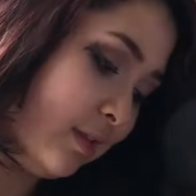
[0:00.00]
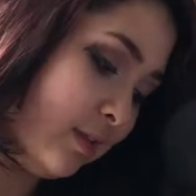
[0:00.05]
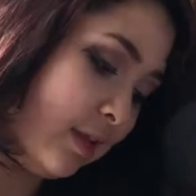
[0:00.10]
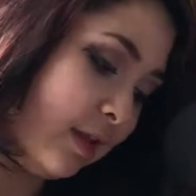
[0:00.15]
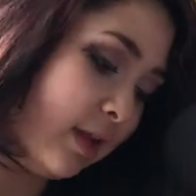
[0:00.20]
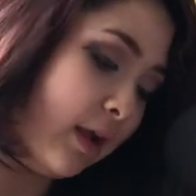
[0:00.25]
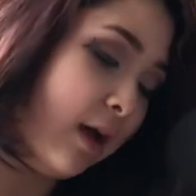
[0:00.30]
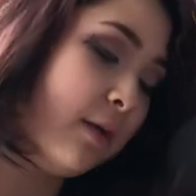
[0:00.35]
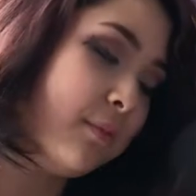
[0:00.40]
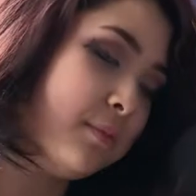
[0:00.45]

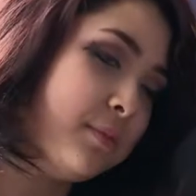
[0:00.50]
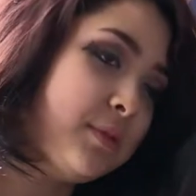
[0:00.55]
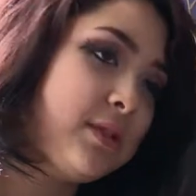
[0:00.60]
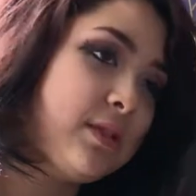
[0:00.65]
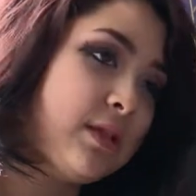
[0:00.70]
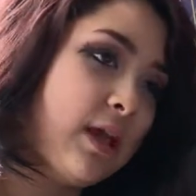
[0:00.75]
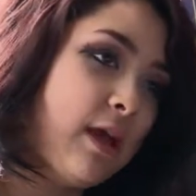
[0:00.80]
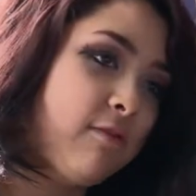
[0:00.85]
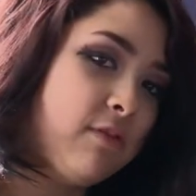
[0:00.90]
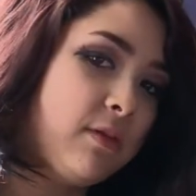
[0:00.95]
It helps
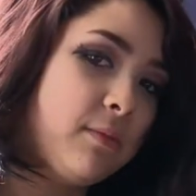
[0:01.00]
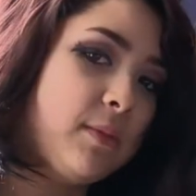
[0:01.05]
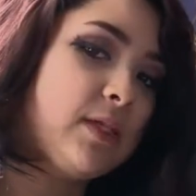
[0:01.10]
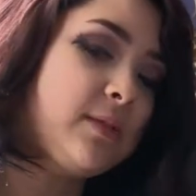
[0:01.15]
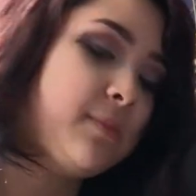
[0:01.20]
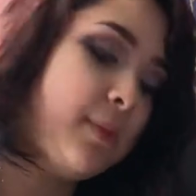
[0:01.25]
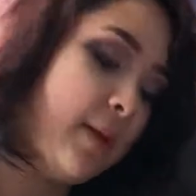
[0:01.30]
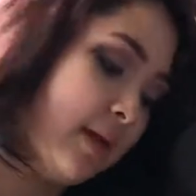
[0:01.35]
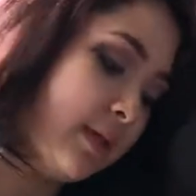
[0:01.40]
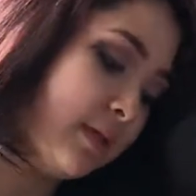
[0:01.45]
having a bus
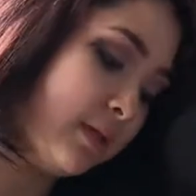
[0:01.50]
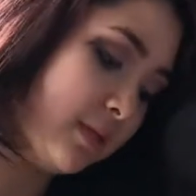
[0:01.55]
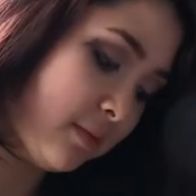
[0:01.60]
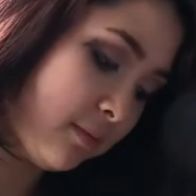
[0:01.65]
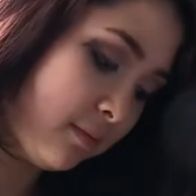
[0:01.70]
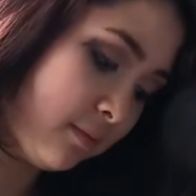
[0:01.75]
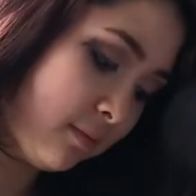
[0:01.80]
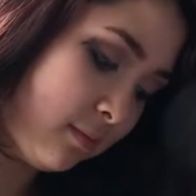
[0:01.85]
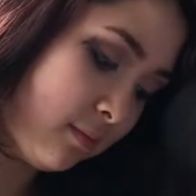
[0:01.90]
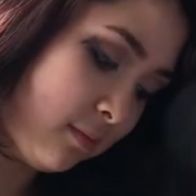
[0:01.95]

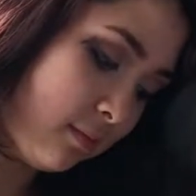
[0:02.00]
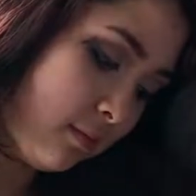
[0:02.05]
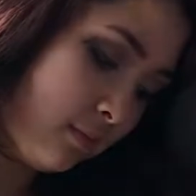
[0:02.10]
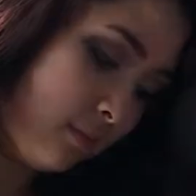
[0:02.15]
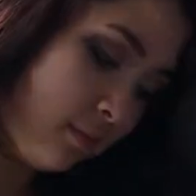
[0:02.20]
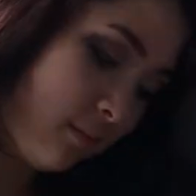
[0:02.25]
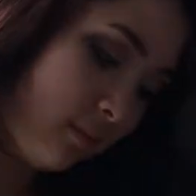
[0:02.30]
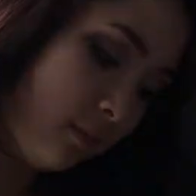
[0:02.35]
pass.